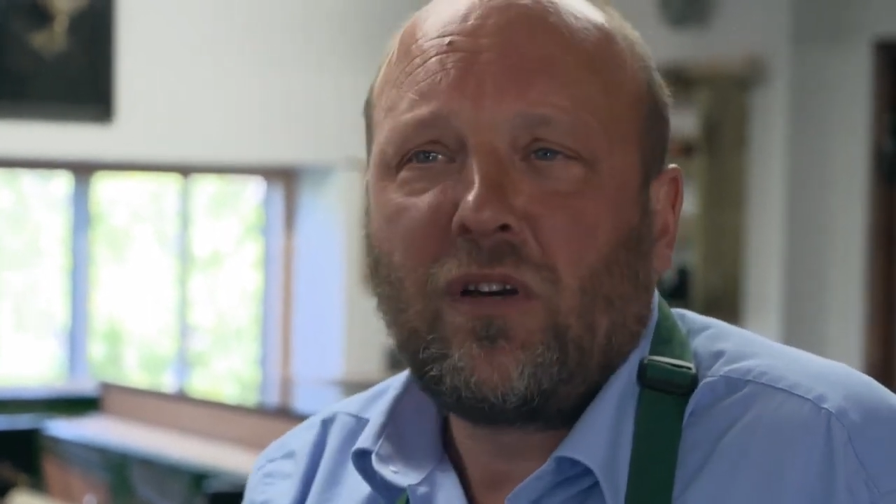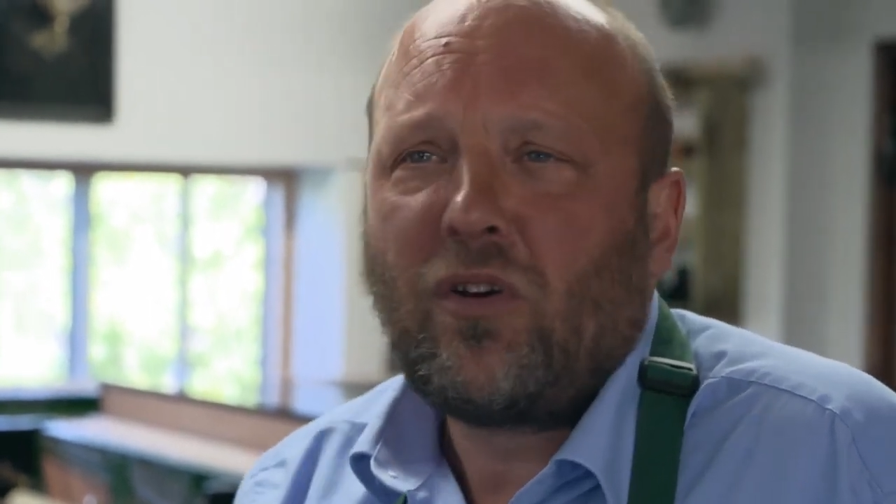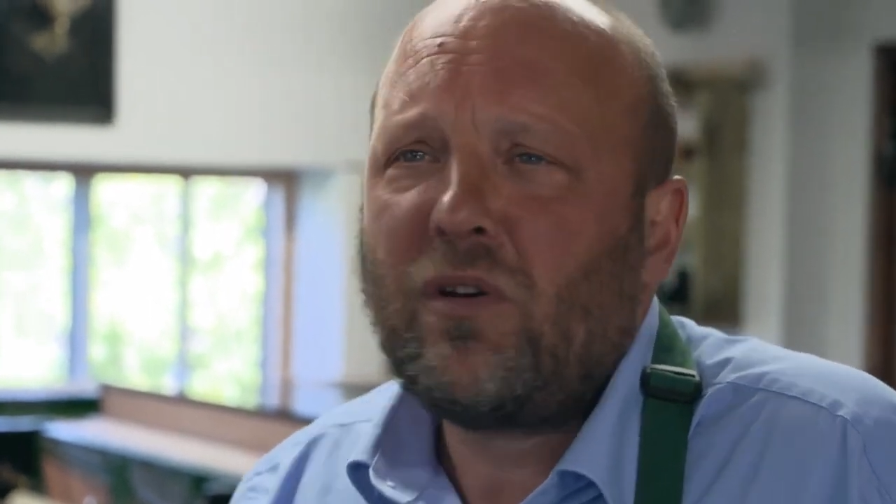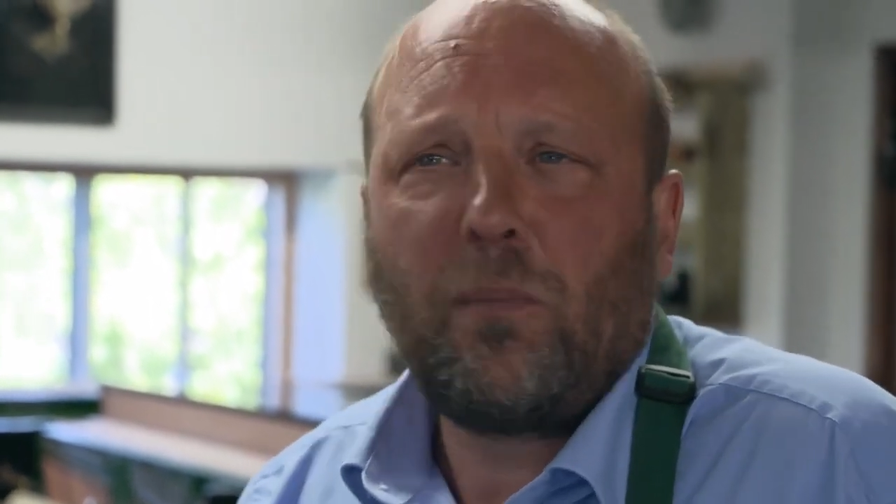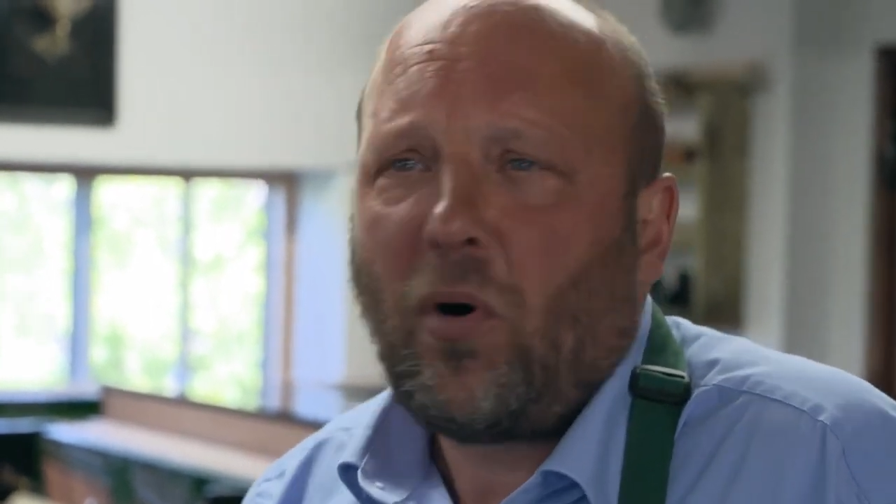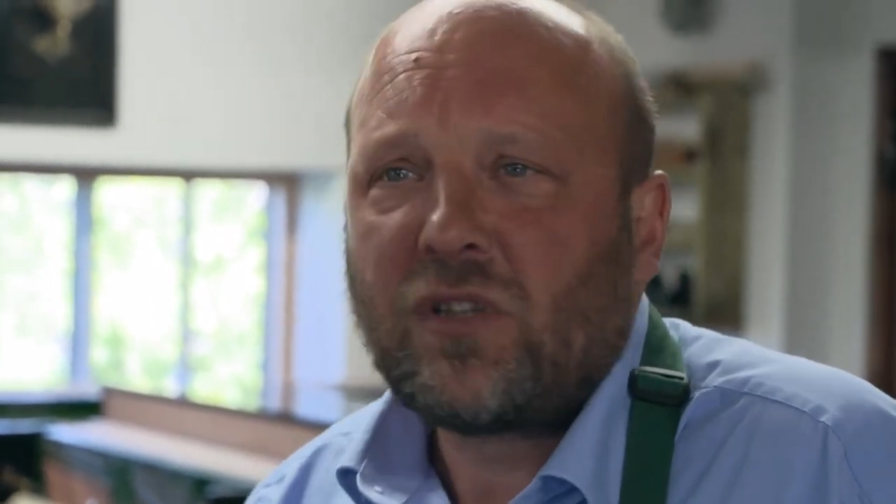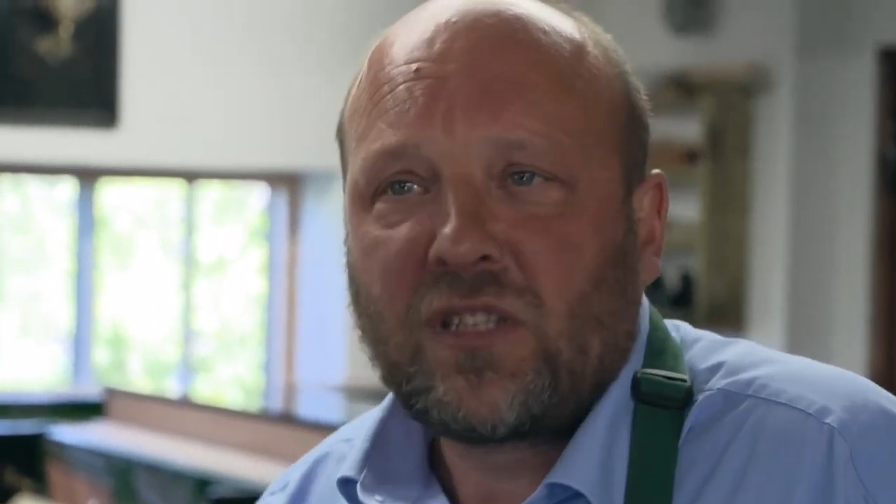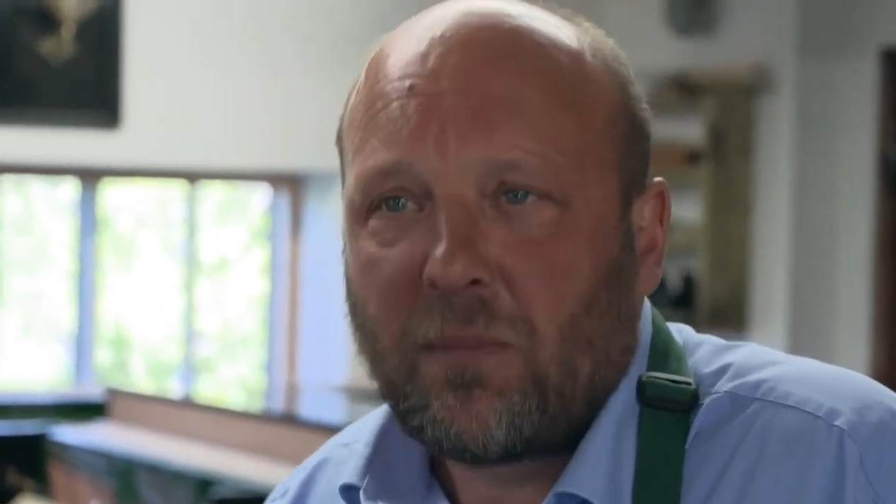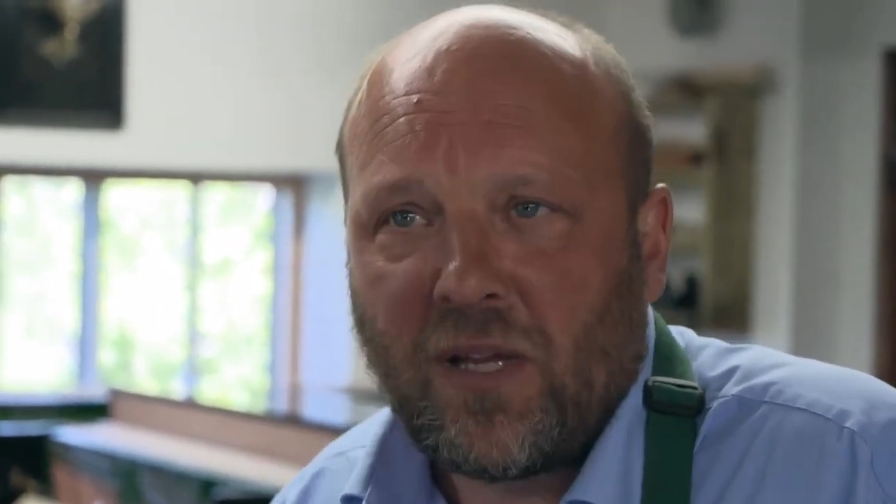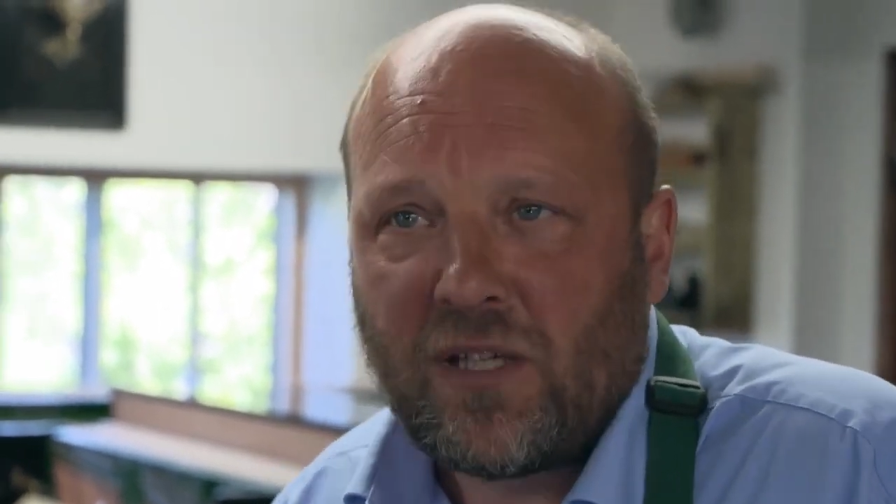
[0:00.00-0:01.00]
couldn't
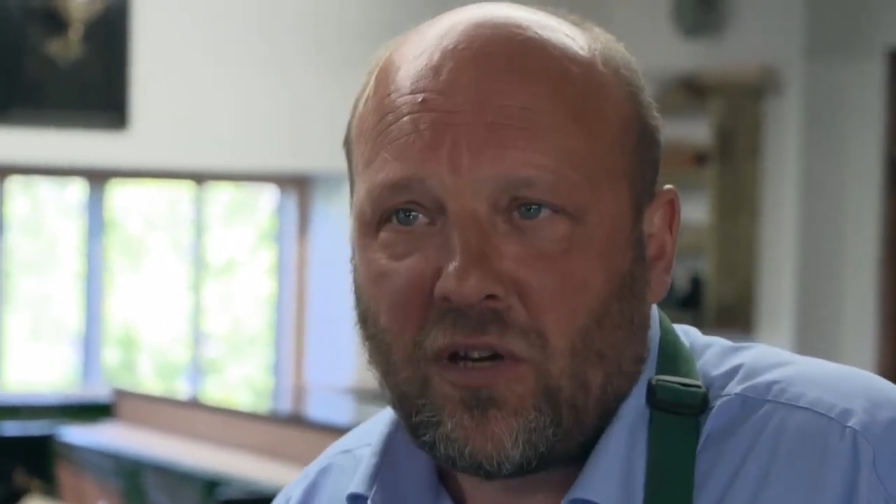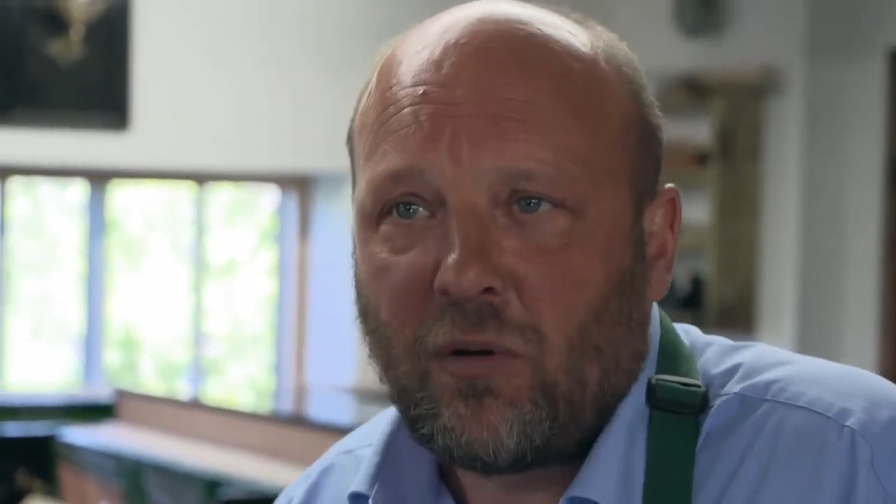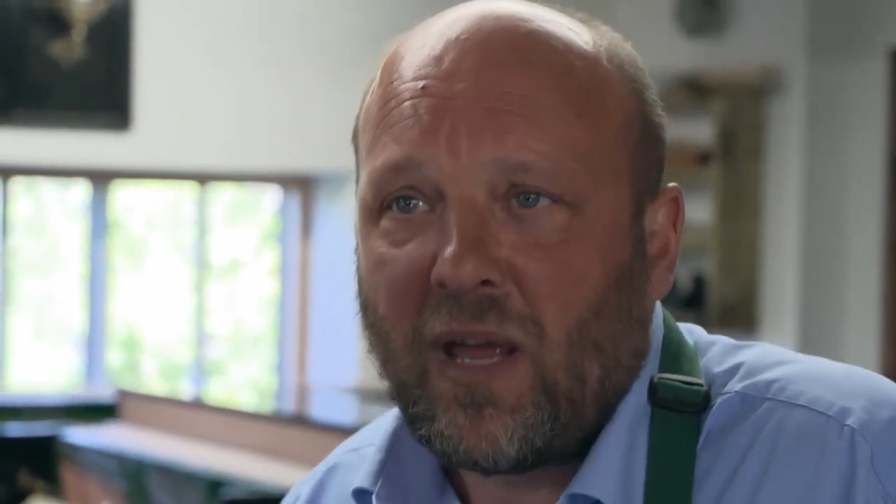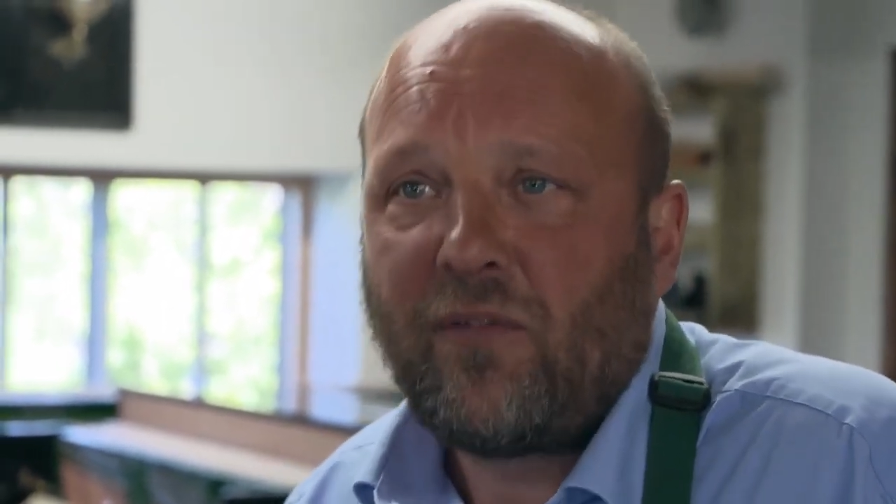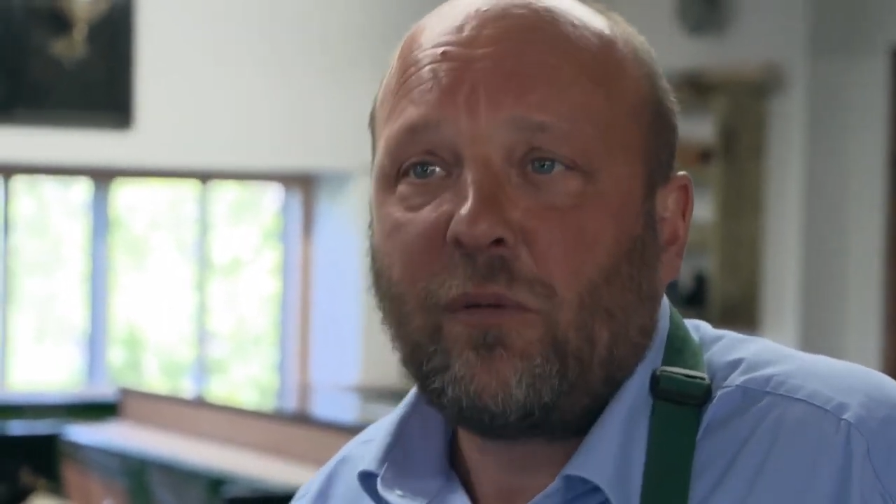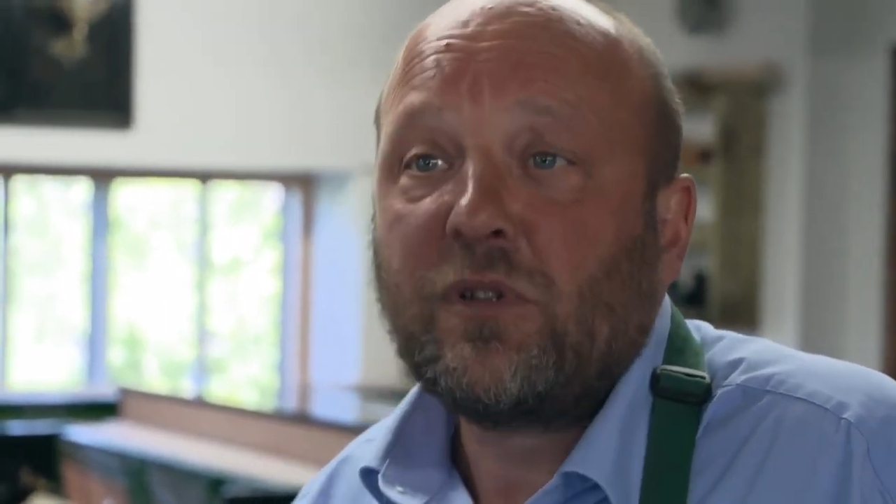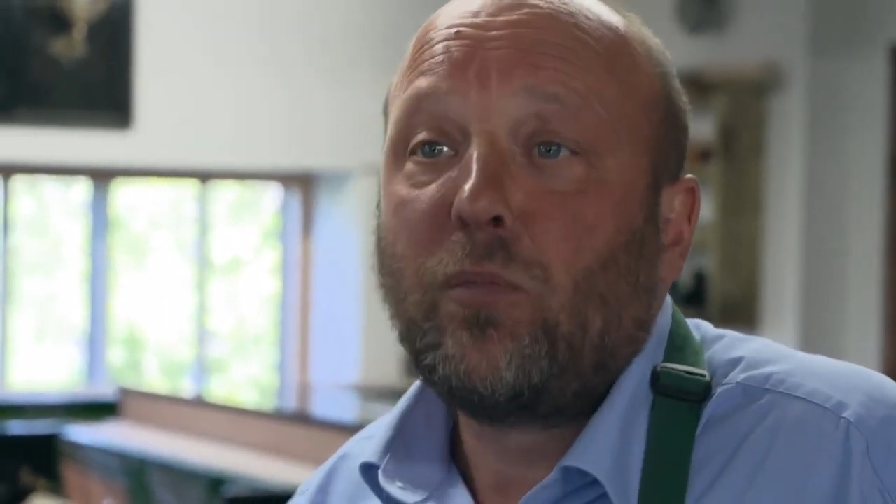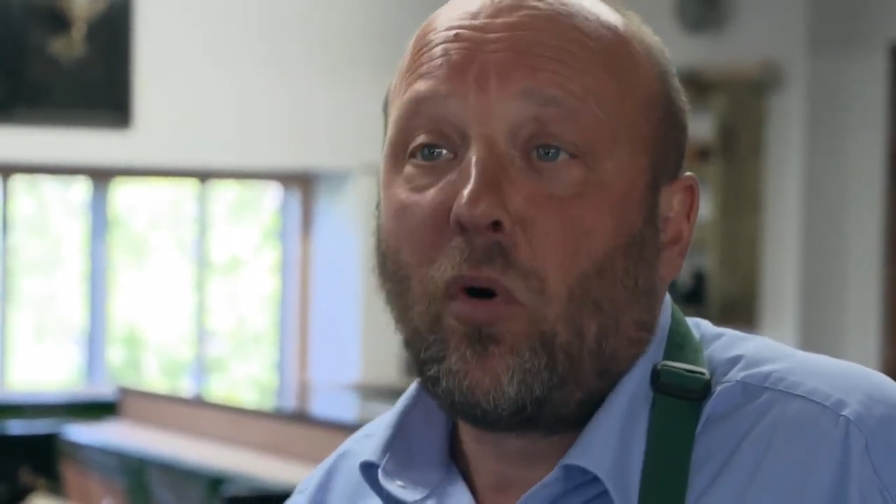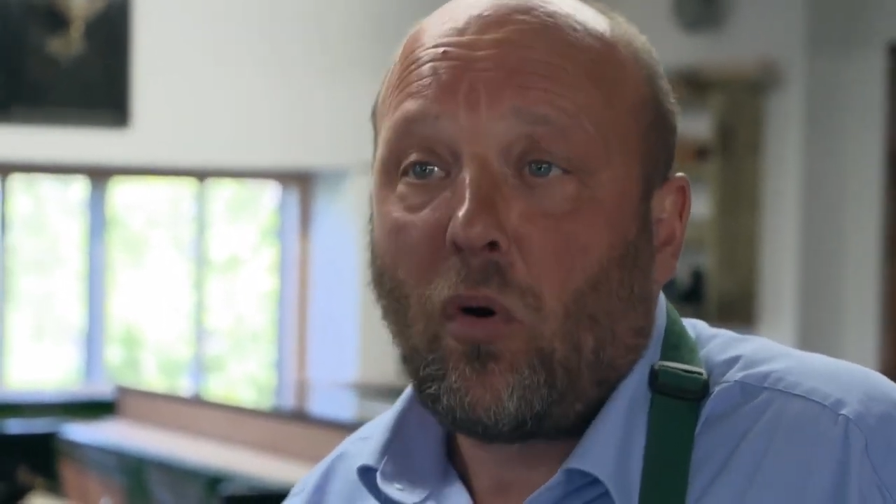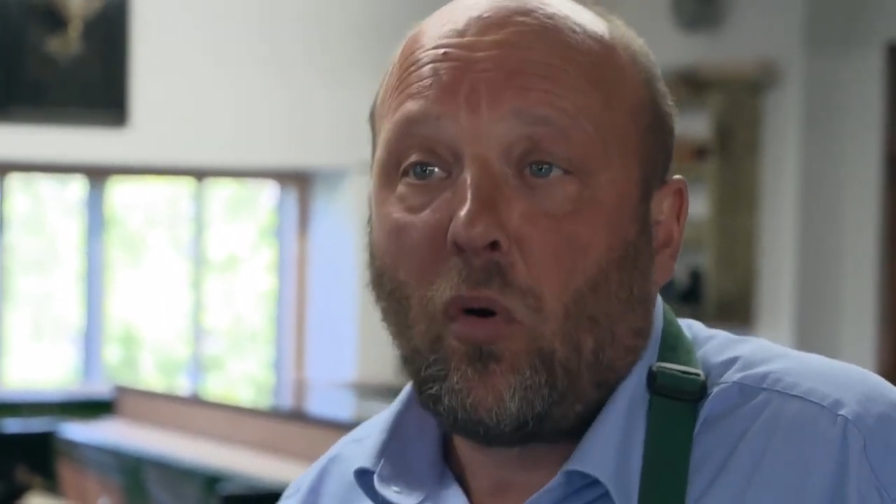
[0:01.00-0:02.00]
possibly do if it was more